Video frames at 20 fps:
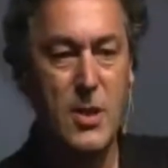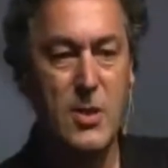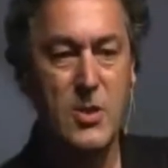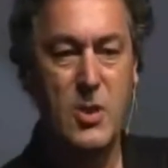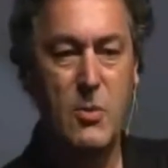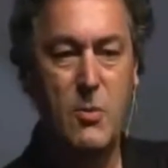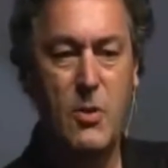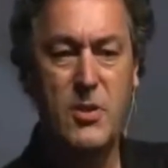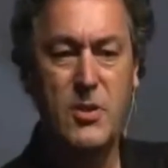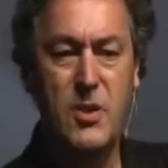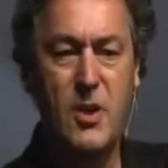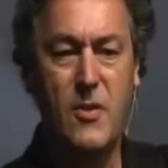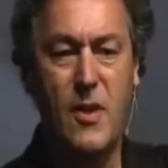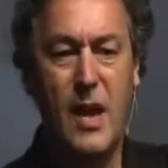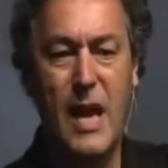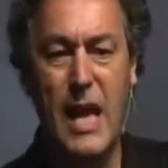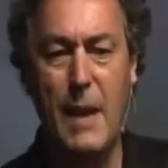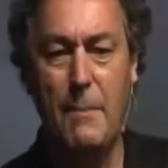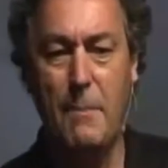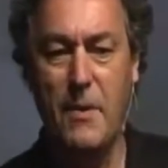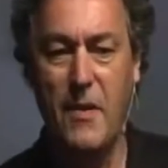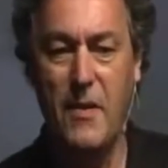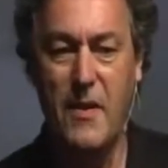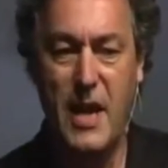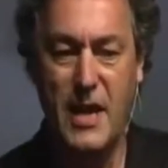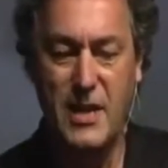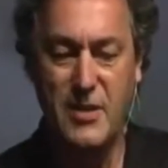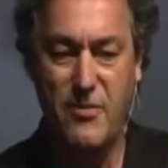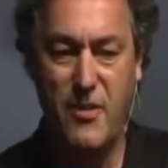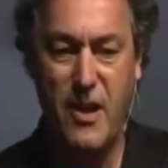So what's going to happen in
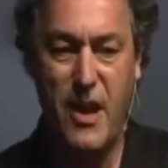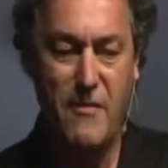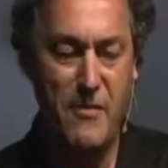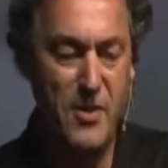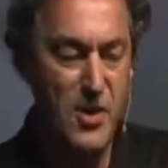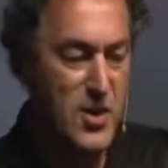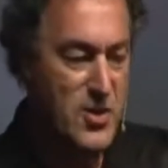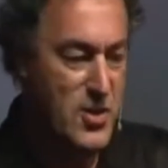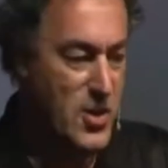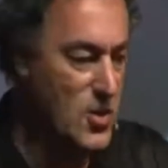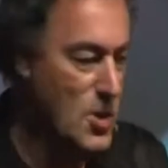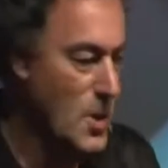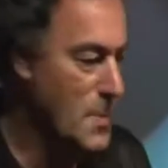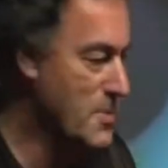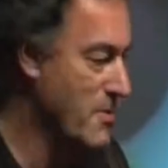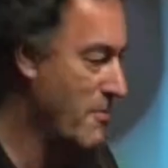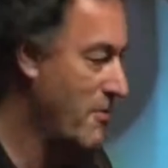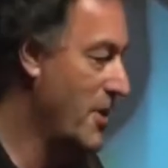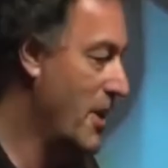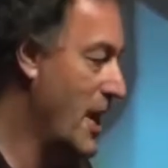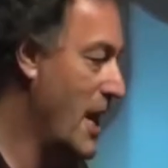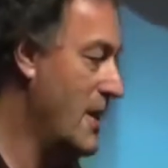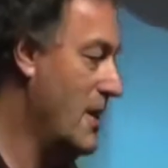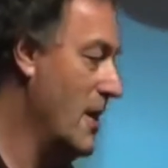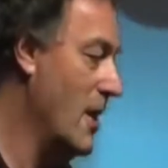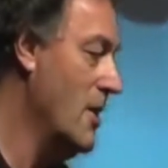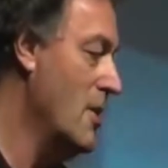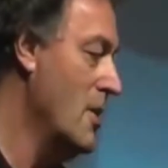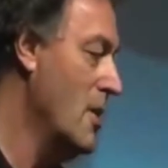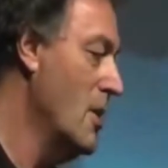the next 5 years in terms of the
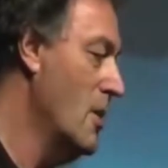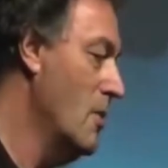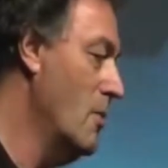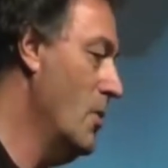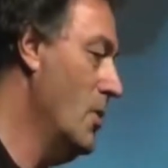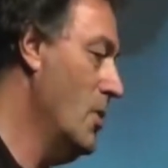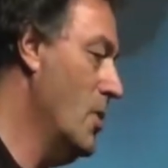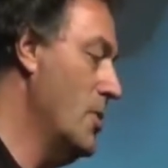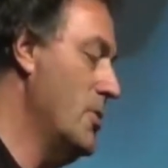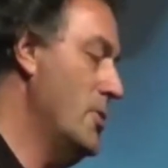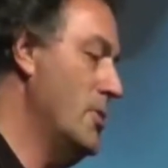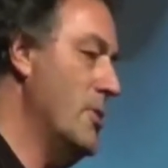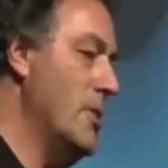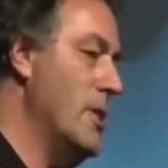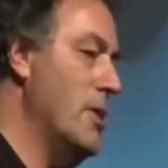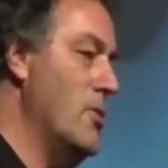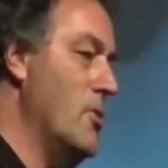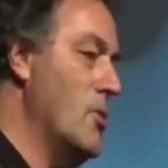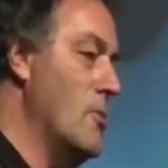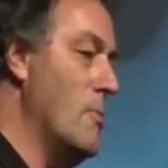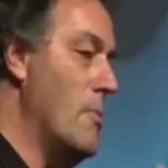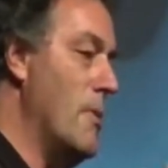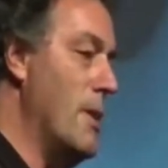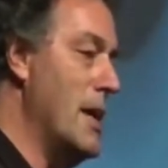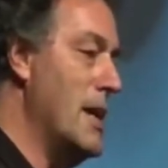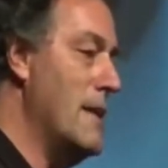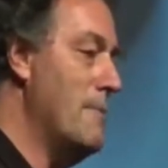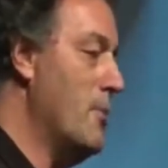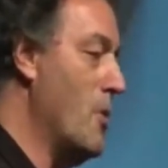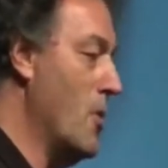data? We're going to into a
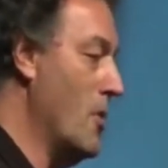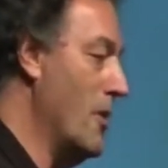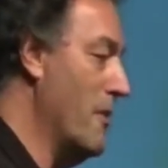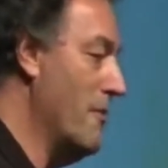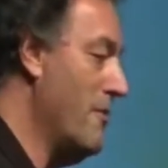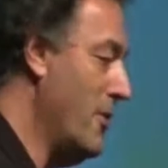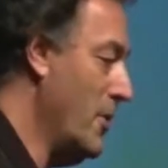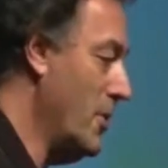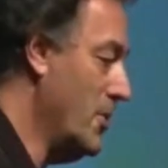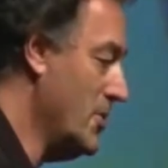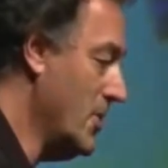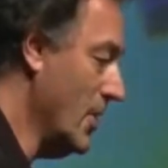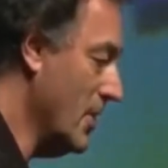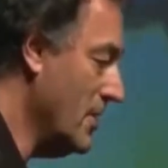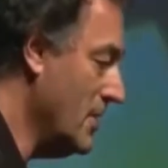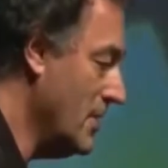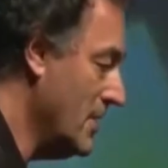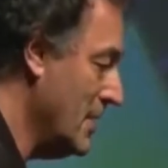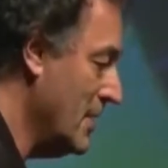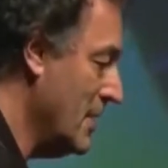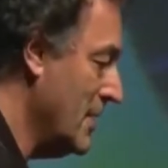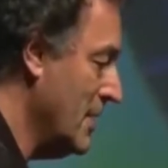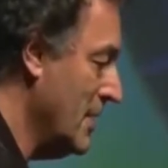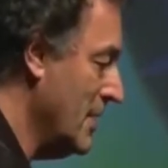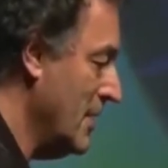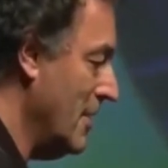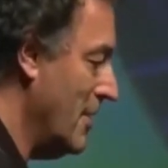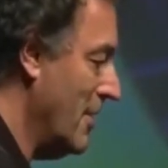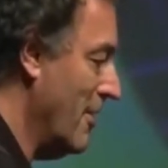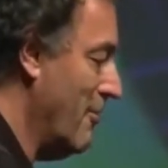mind-boggling future
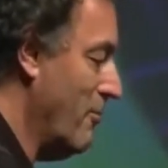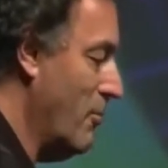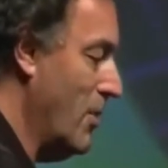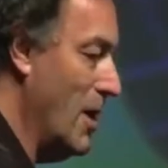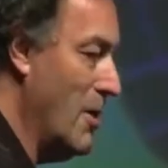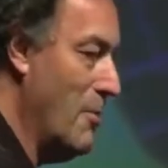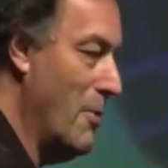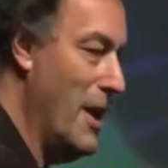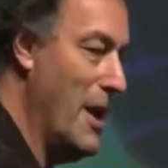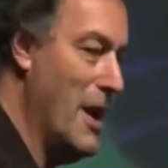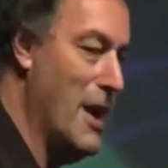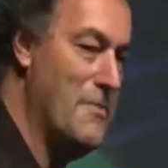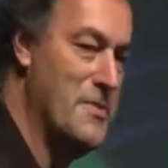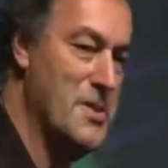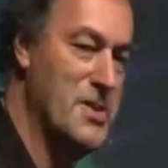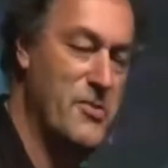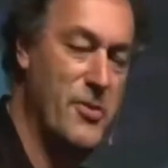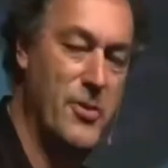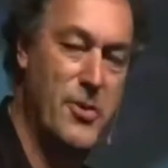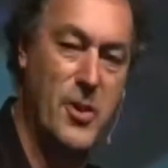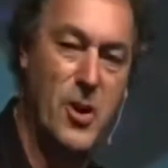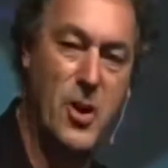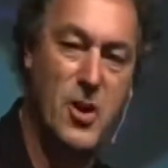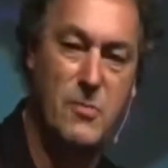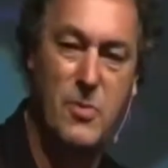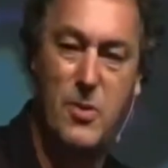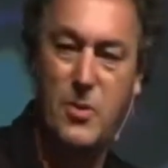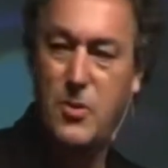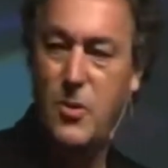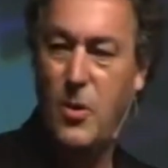of where we have this
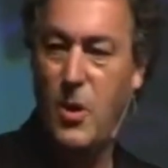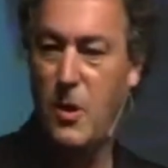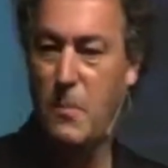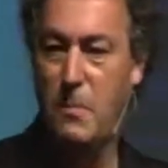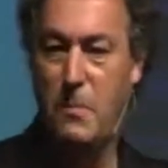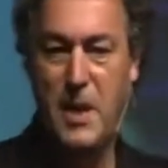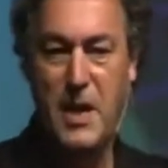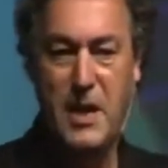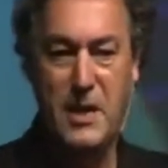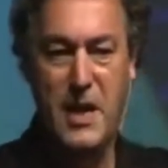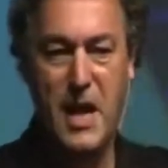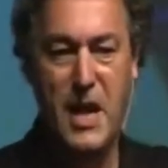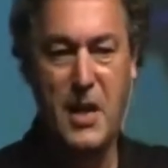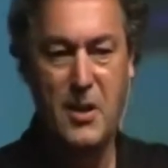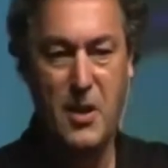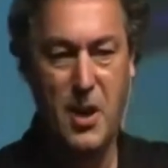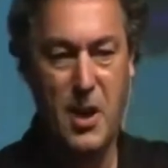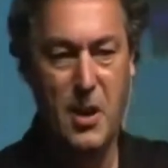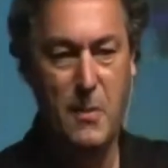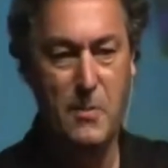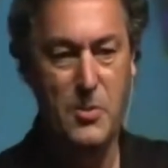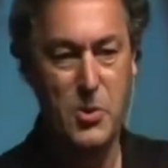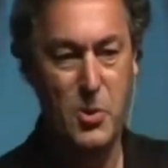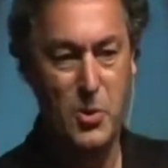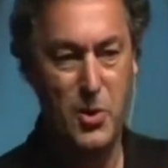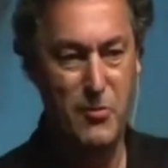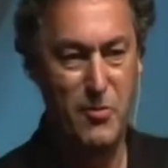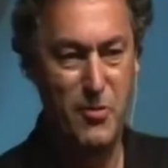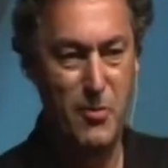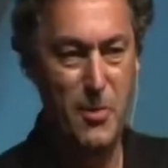phenomenon called big data, and I'm
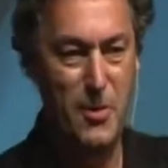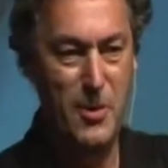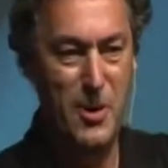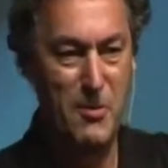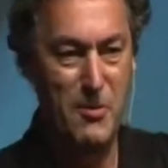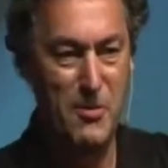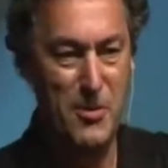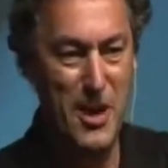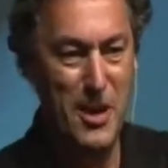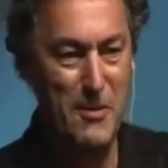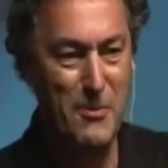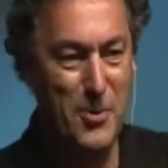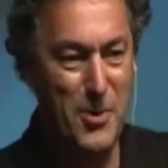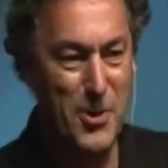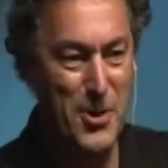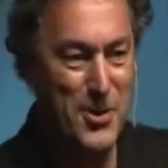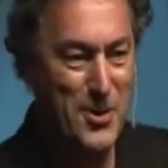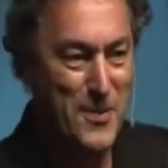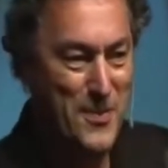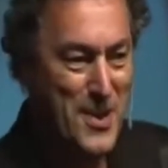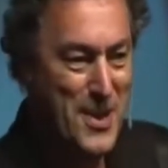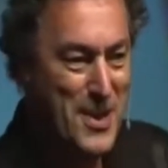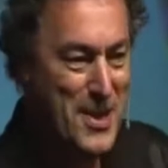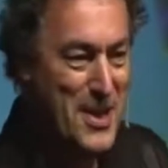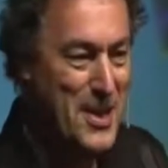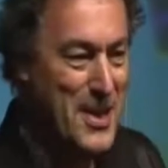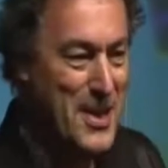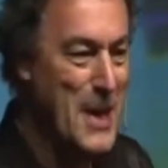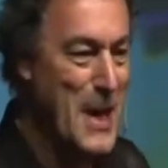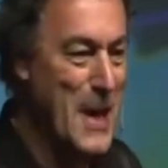sure you're familiar with that word.
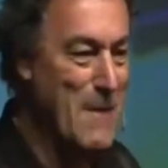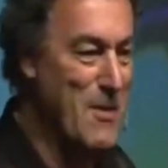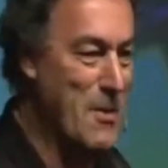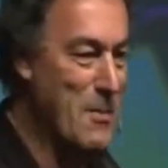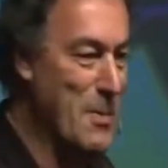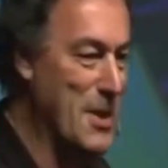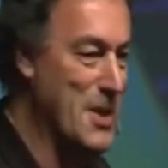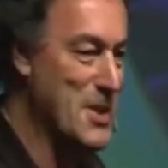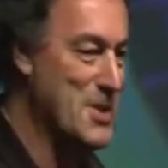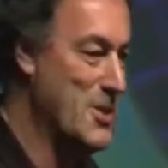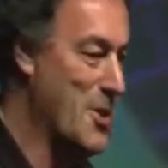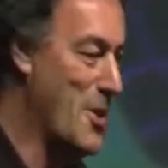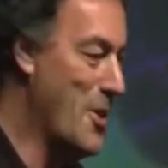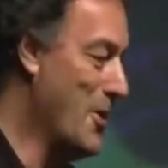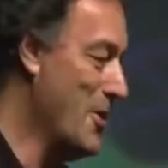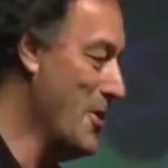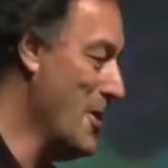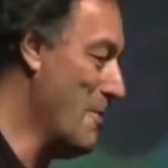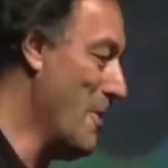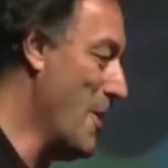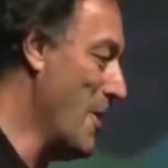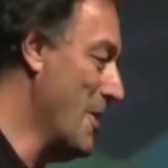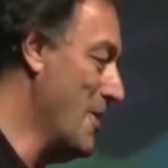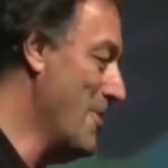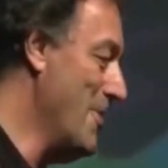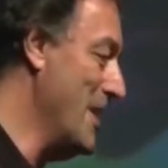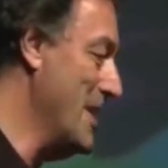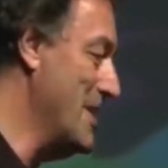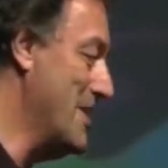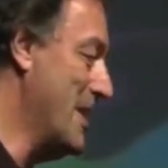Everybody's talking about
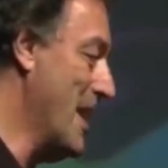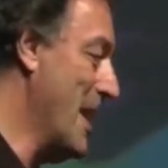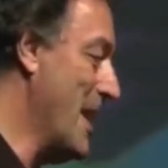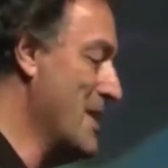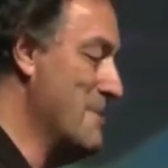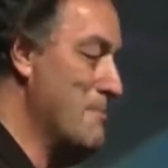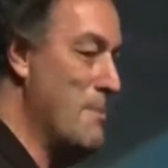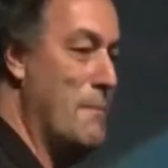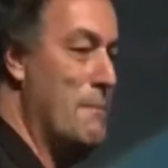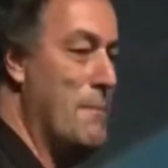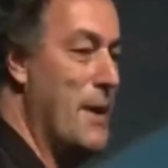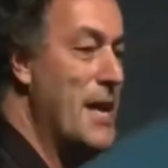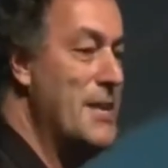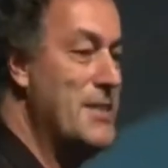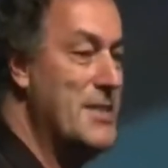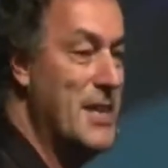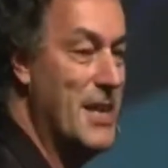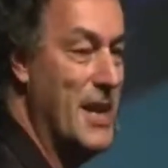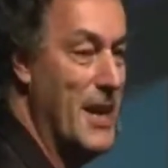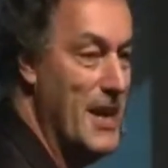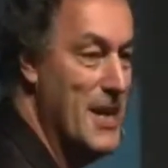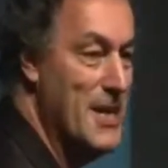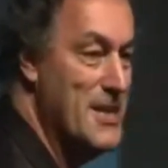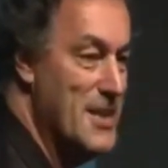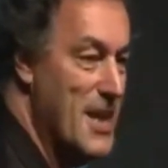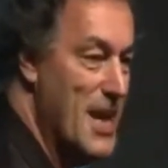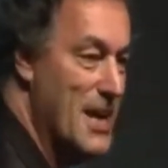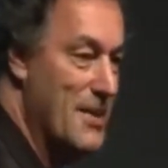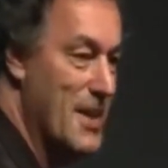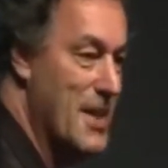it these days. But basically,
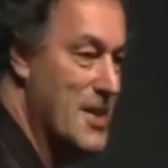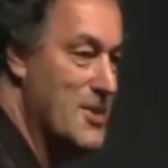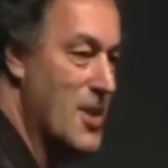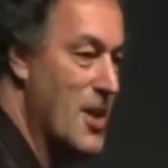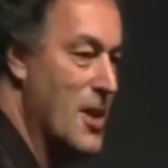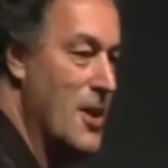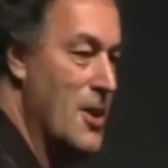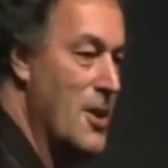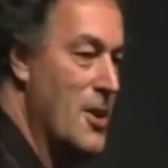it's like this.